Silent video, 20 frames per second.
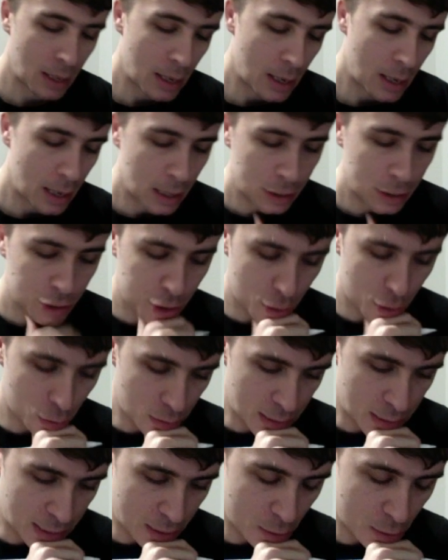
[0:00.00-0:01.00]
So
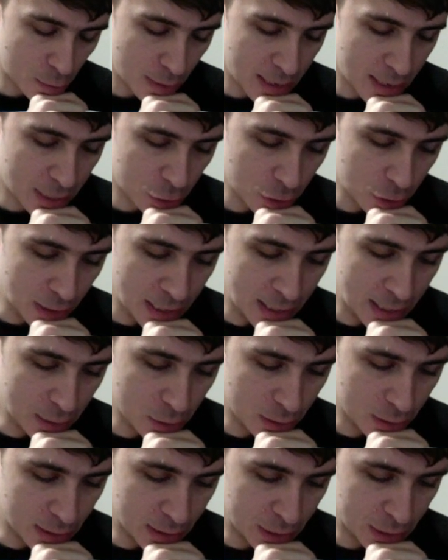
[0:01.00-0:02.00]
how do we actually
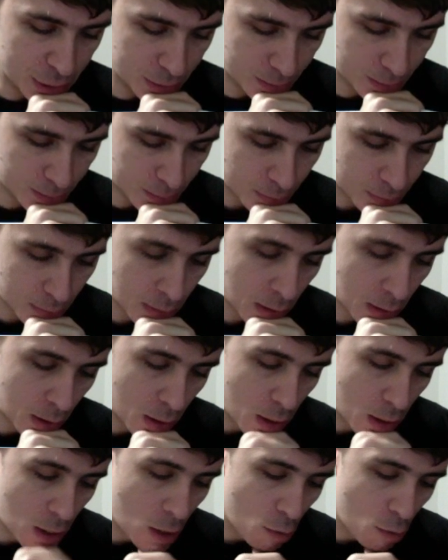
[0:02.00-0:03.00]
handle this?
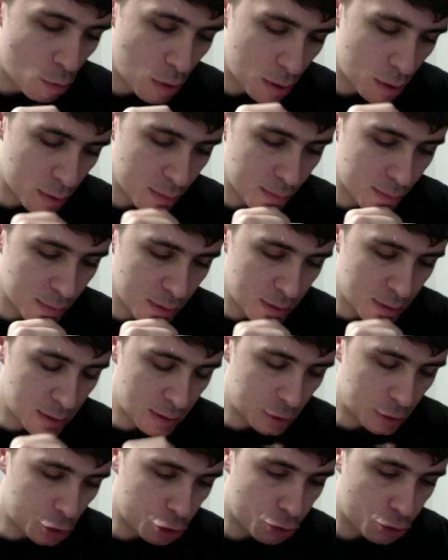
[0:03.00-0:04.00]
Well,
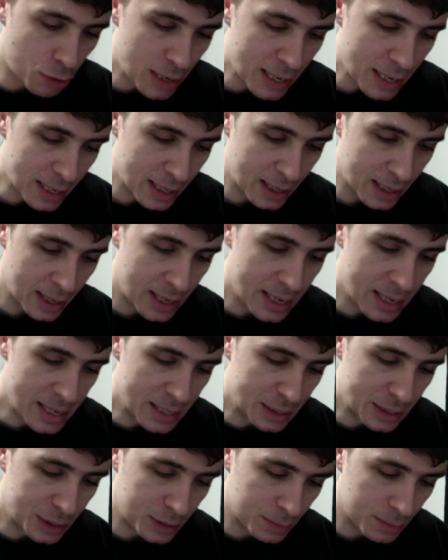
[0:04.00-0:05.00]
the trick
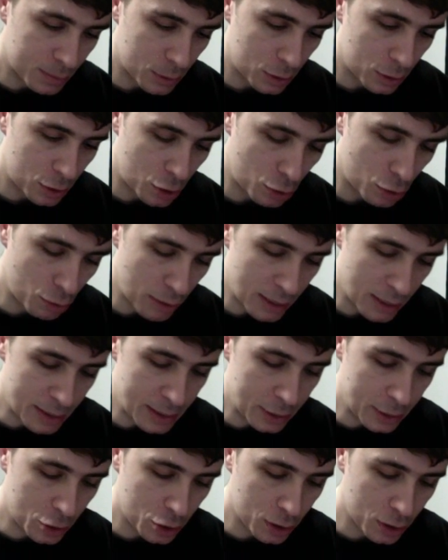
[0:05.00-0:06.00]
is to
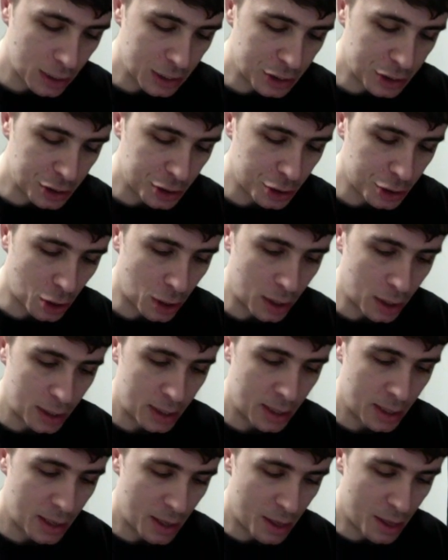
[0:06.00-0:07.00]
initially start
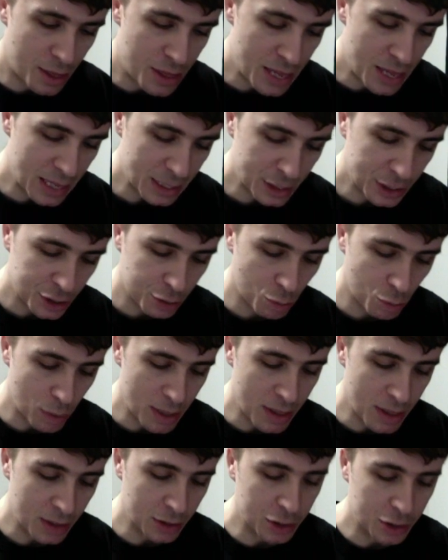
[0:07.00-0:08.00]
this
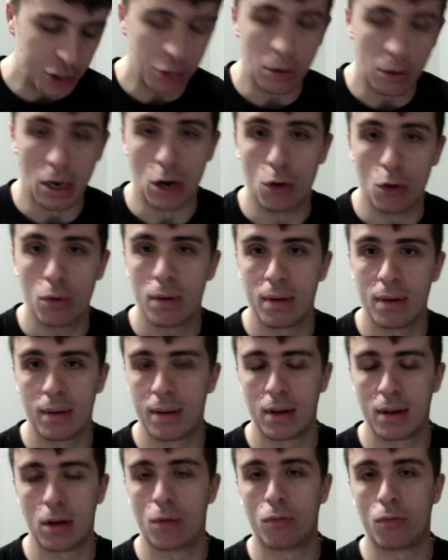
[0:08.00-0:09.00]
with 0
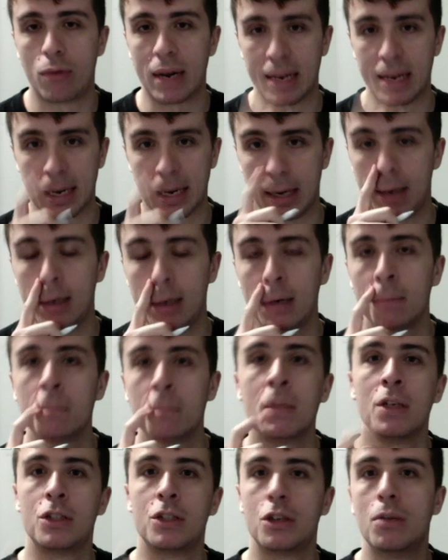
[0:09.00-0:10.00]
right here,
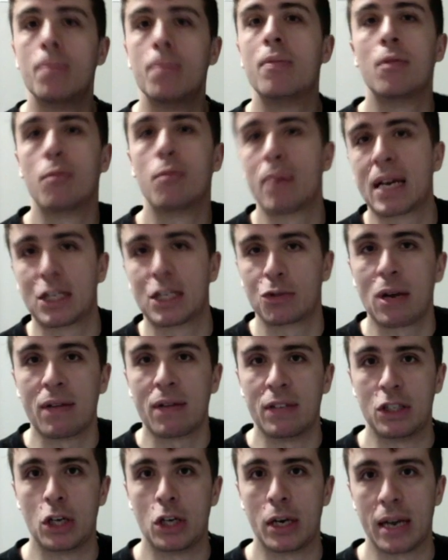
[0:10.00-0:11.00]
so because we
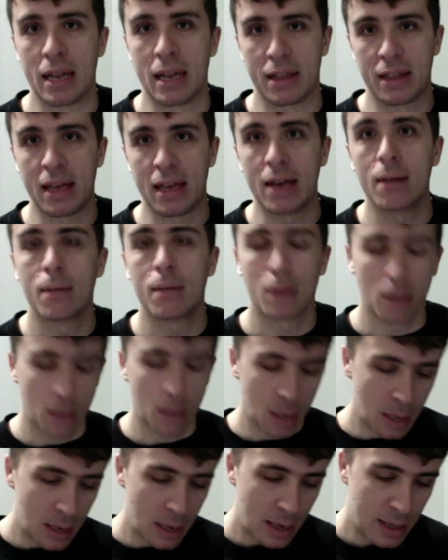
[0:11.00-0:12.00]
haven't done anything.
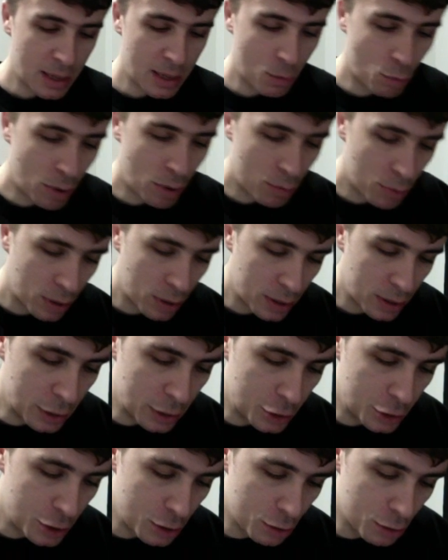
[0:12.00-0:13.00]
And then what we're going
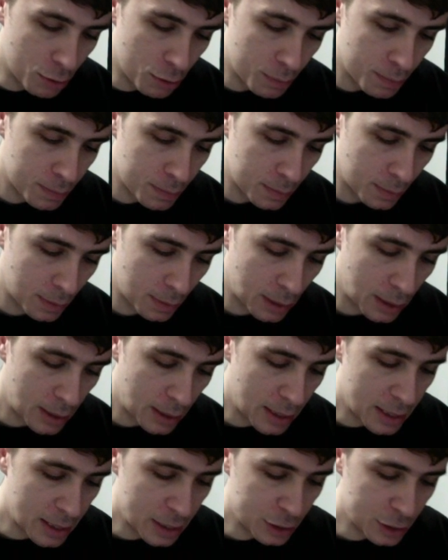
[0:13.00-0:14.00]
do
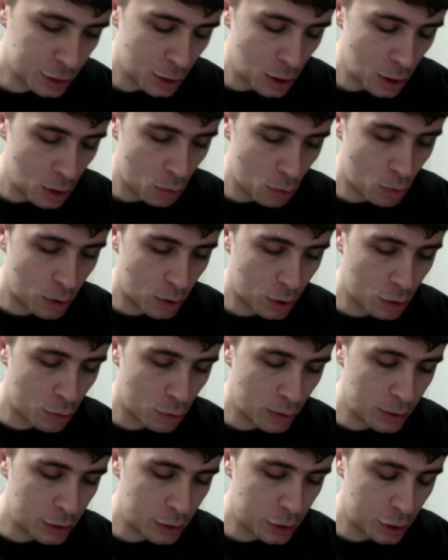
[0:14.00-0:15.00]
is we're
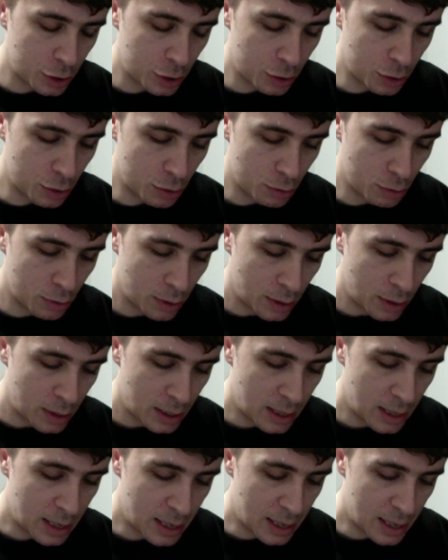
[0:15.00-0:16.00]
going to
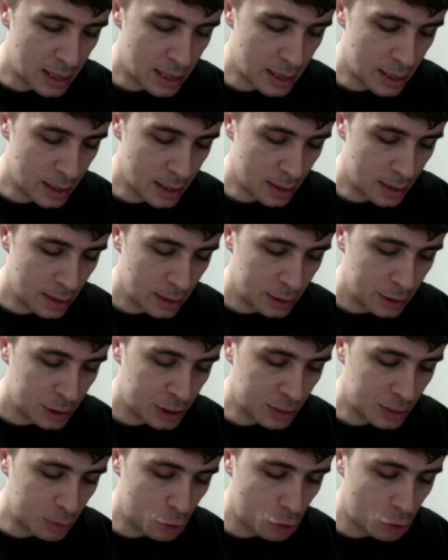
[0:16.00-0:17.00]

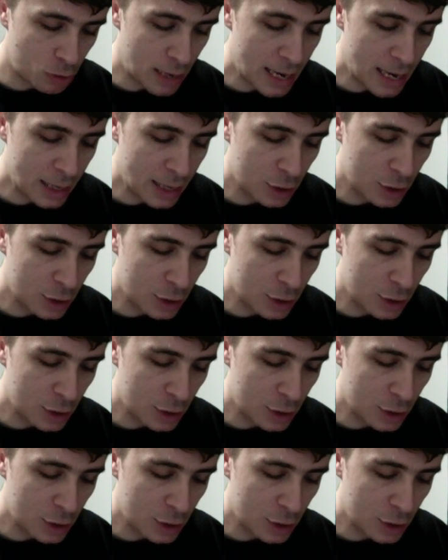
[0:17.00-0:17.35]
subtract